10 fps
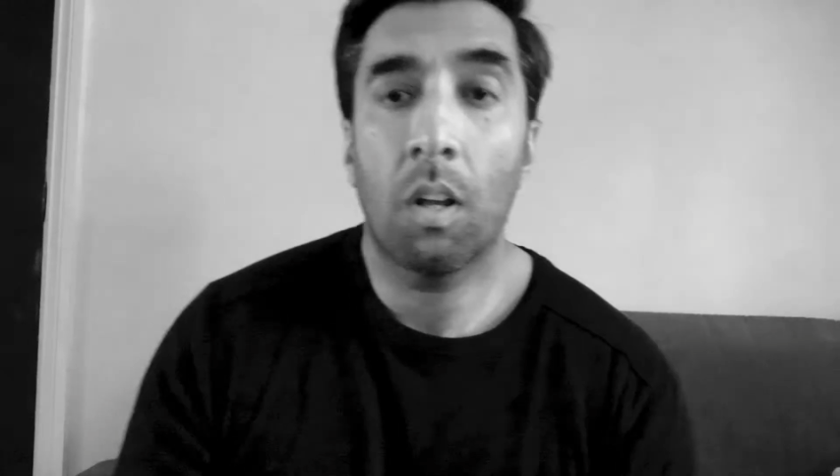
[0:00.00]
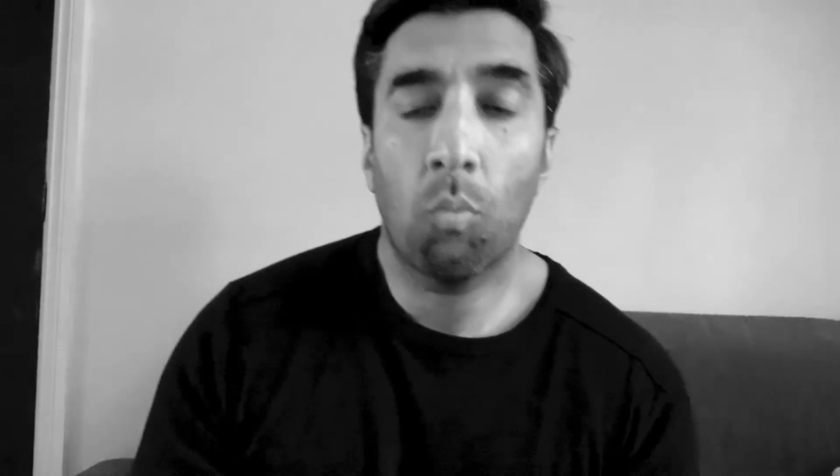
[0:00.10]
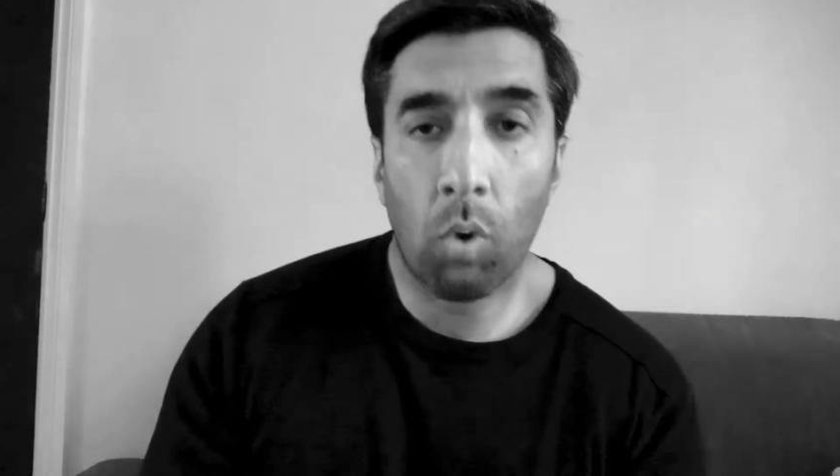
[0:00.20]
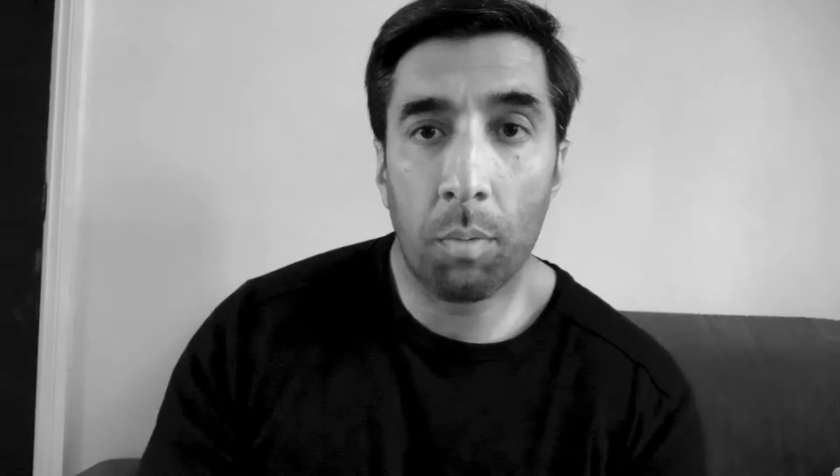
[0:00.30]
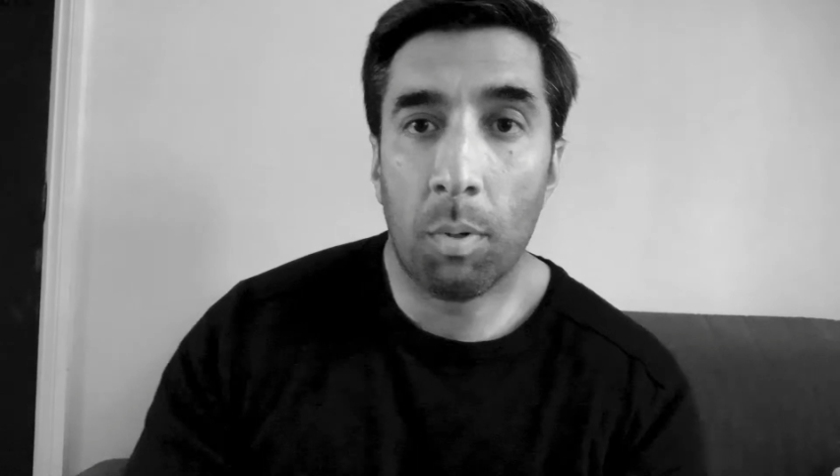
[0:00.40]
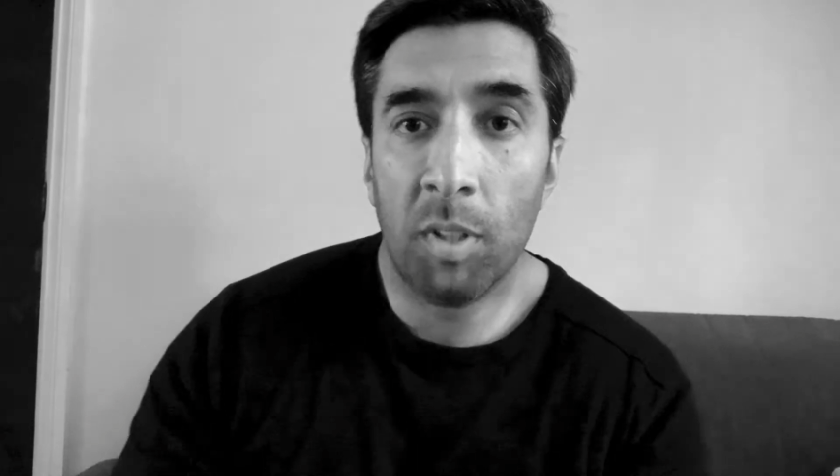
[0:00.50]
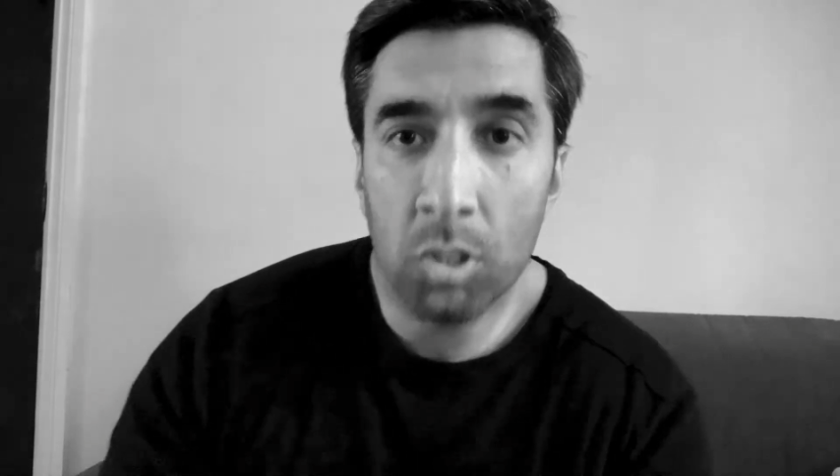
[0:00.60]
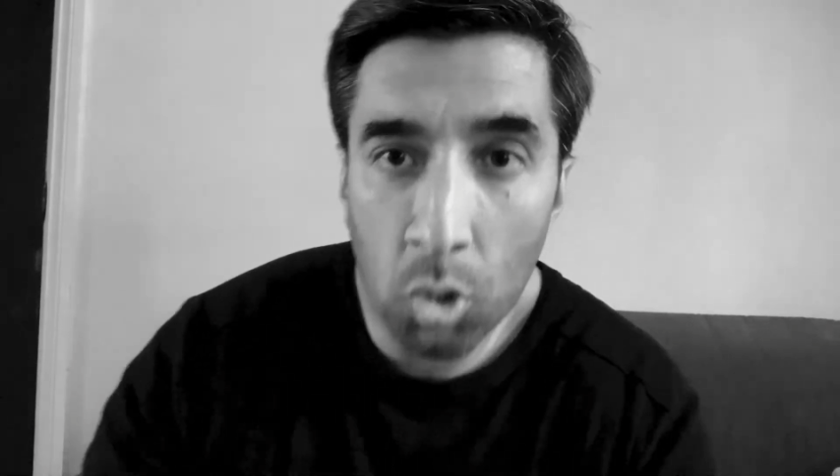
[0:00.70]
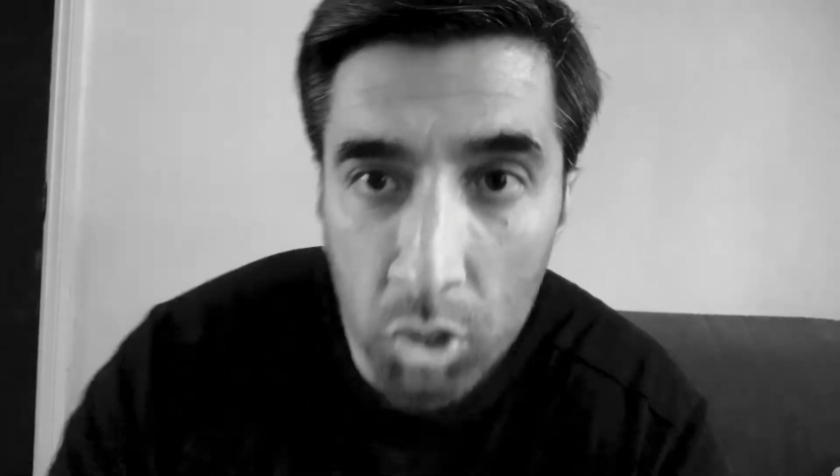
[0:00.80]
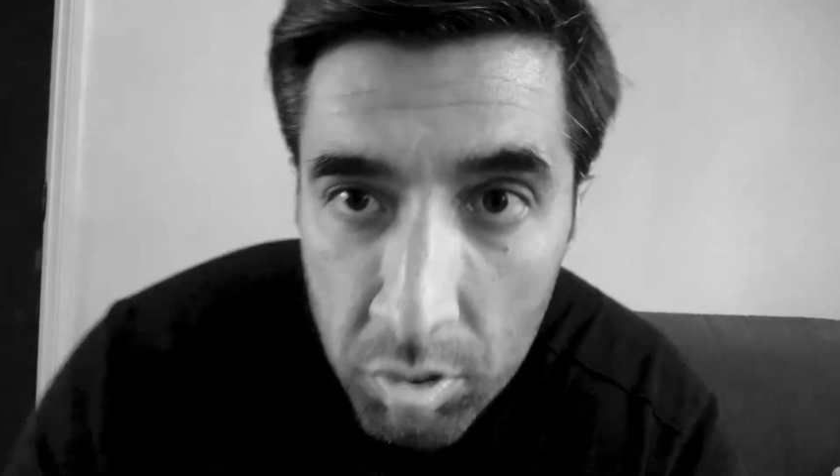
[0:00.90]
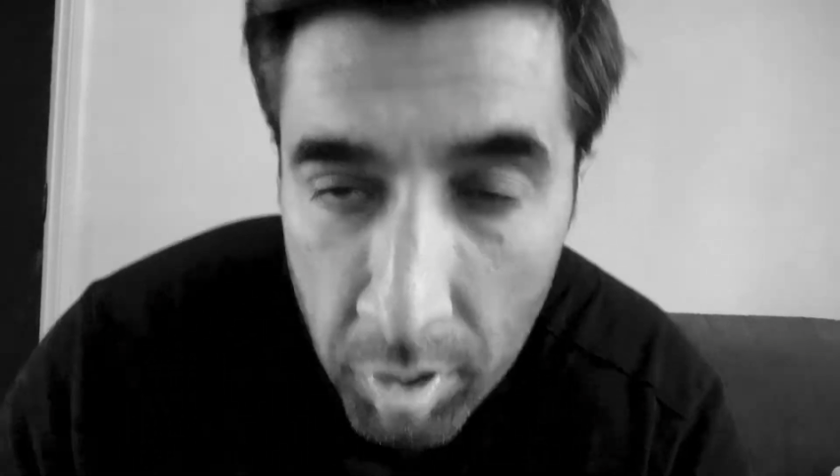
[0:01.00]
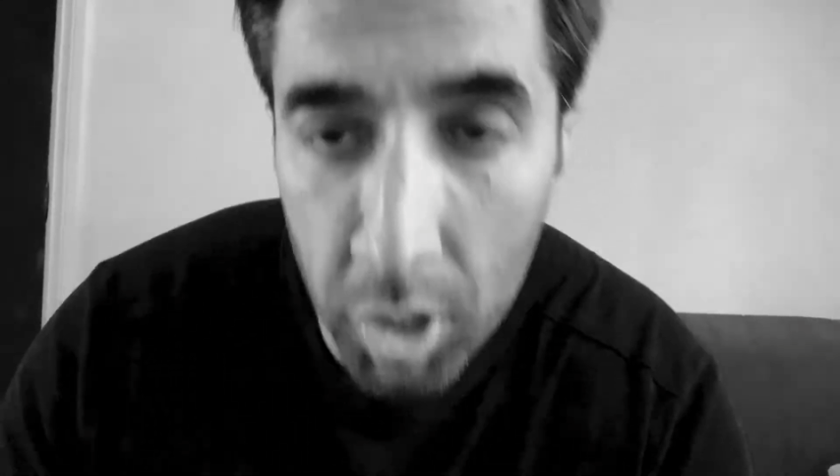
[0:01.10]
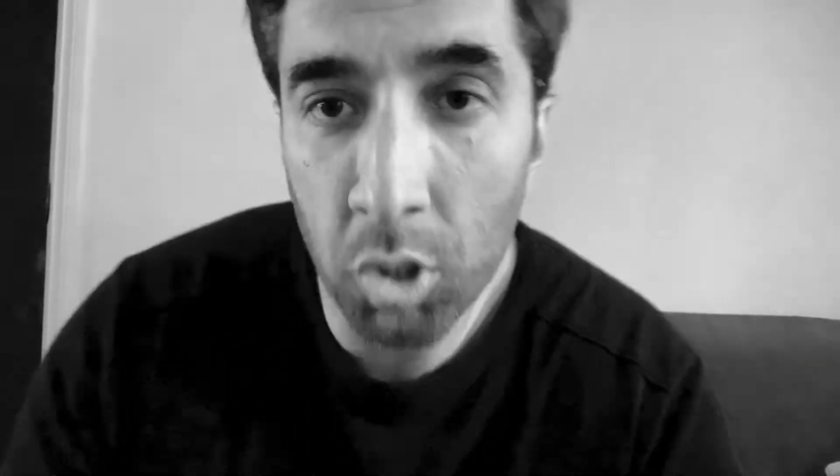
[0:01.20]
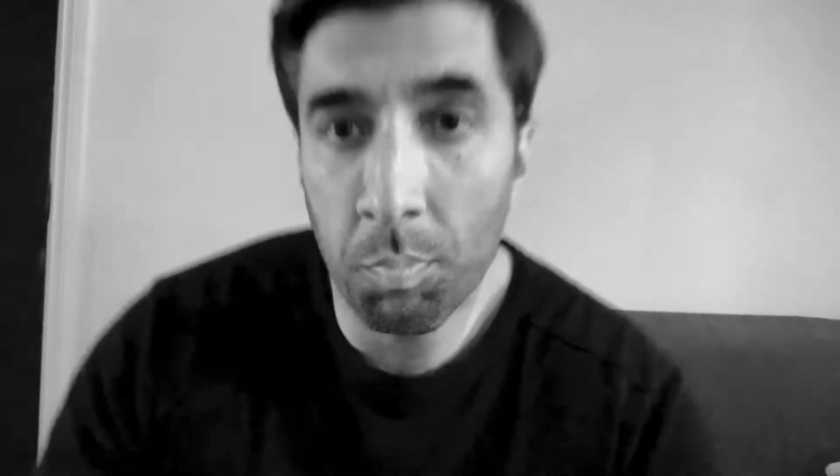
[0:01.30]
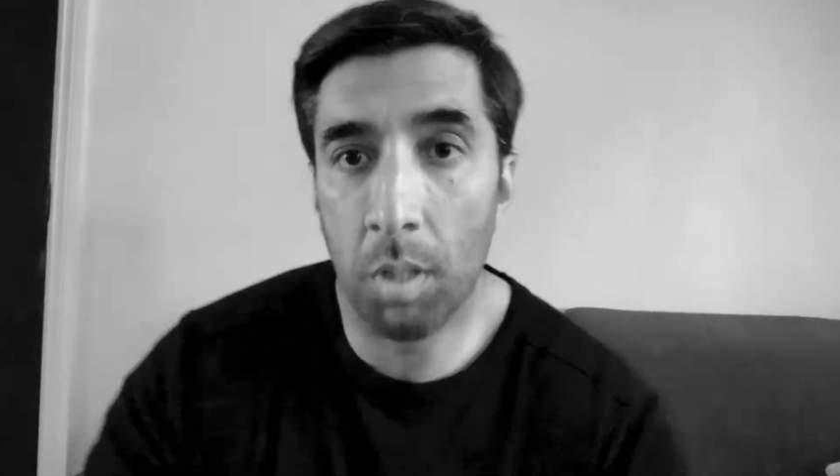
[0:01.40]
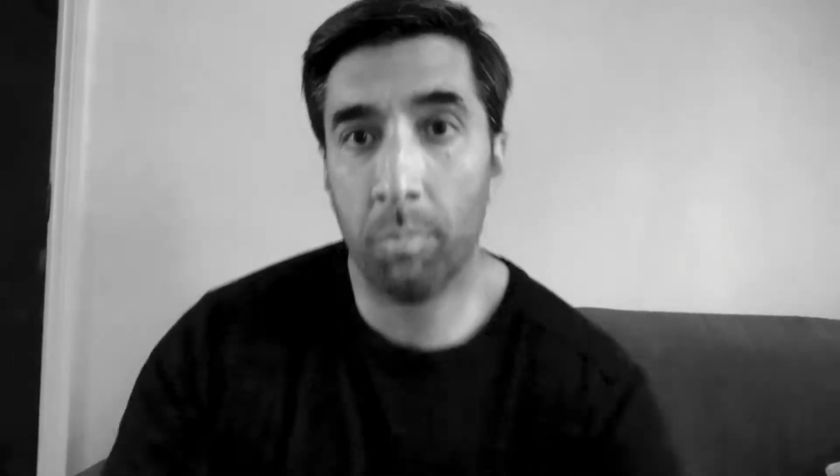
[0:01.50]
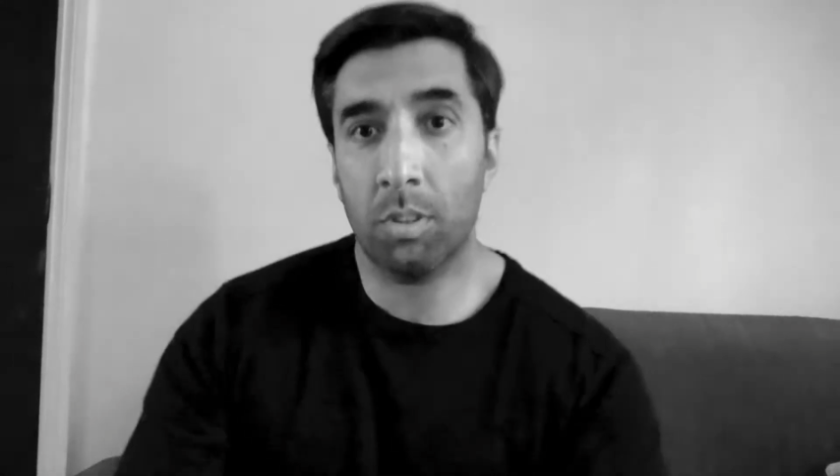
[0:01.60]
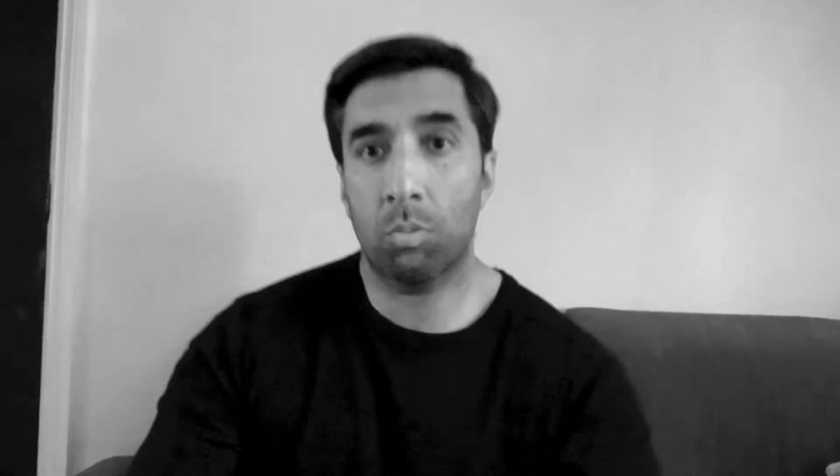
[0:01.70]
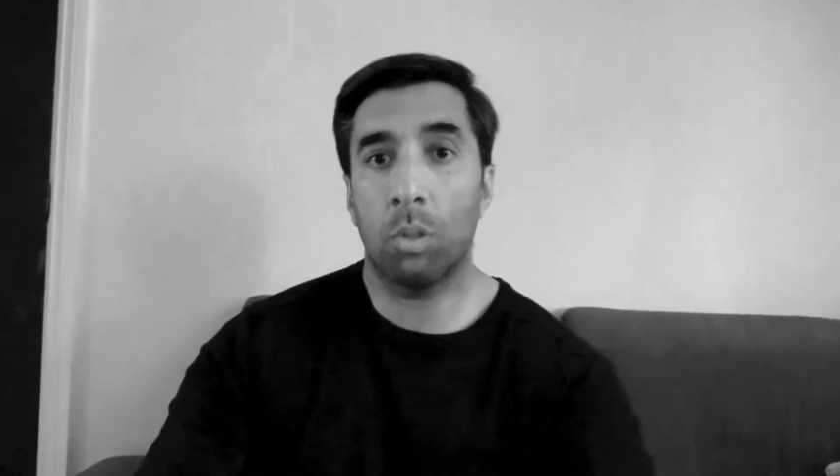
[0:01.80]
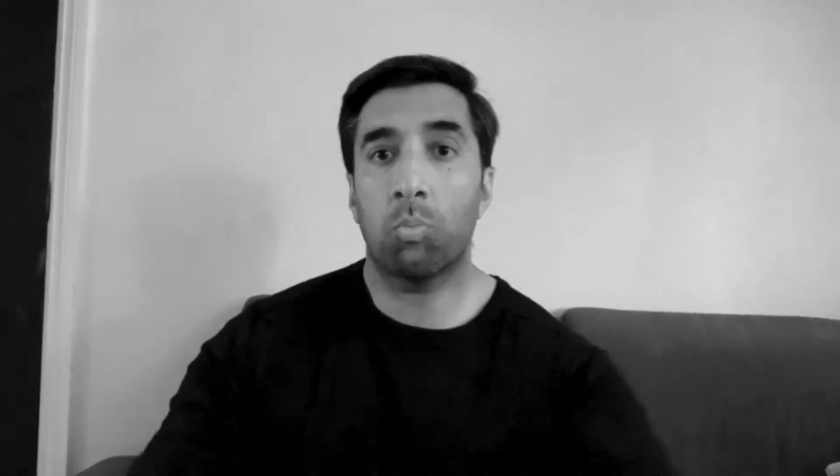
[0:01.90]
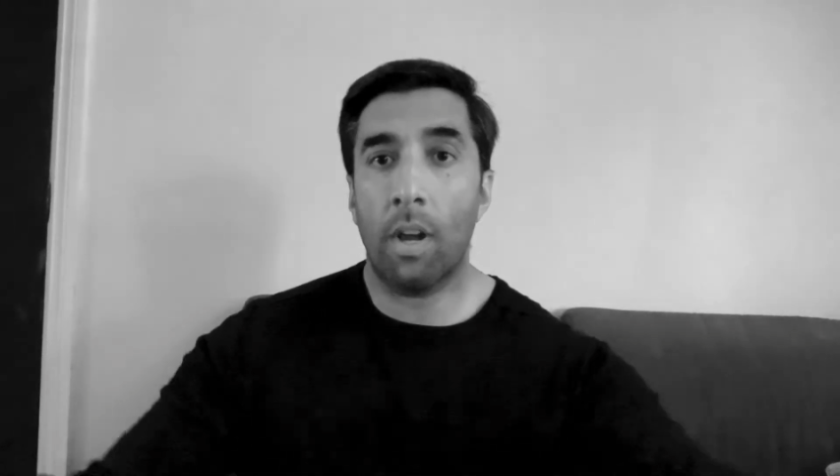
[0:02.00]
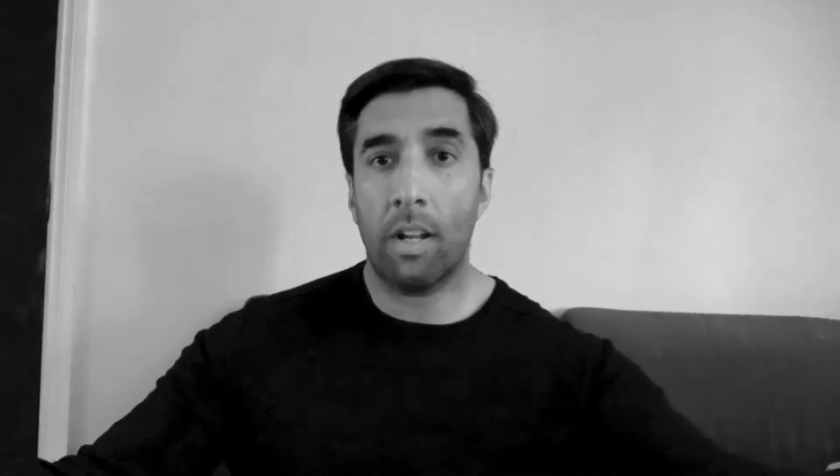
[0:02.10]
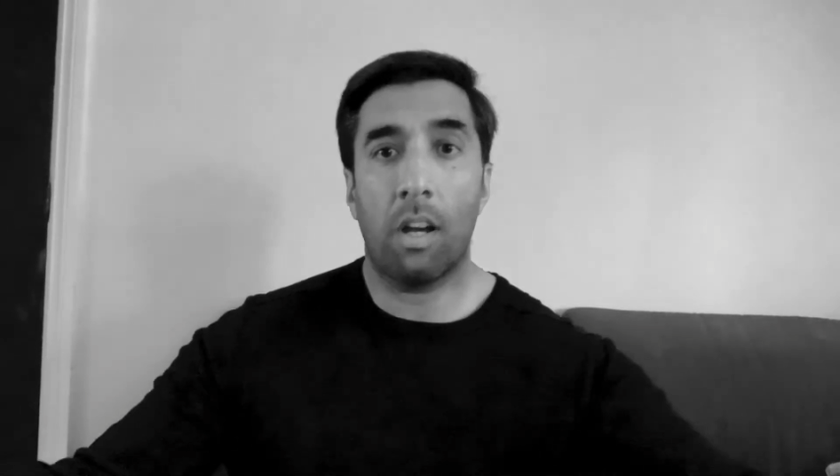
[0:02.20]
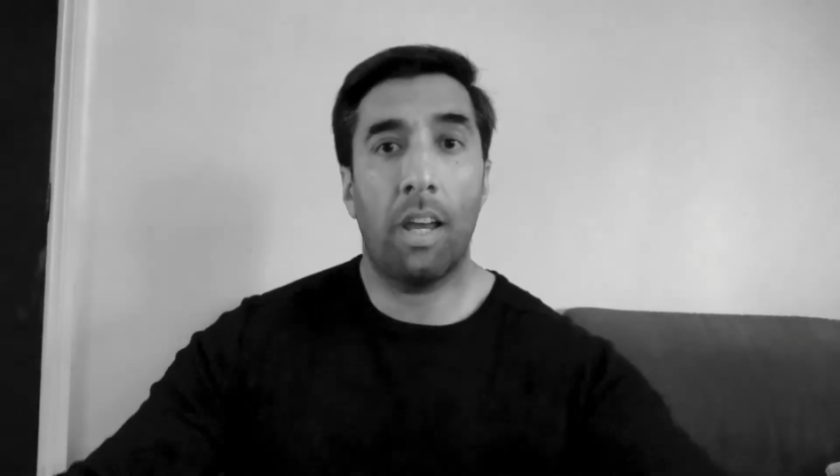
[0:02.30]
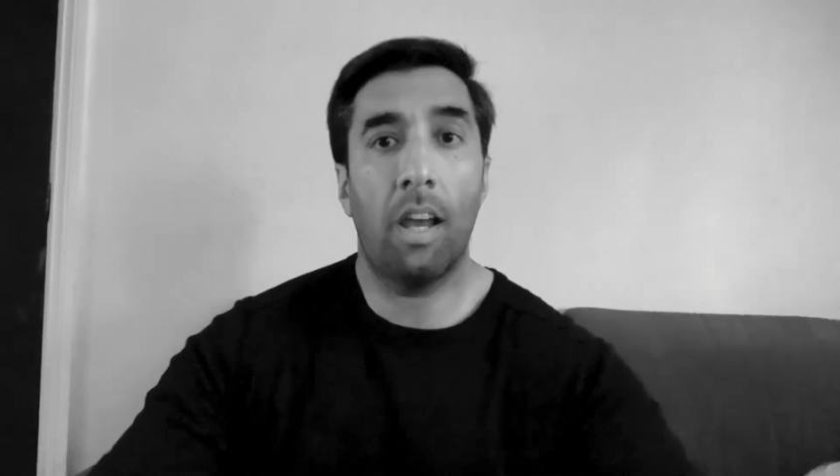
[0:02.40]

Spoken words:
One of my most controversial moments was when I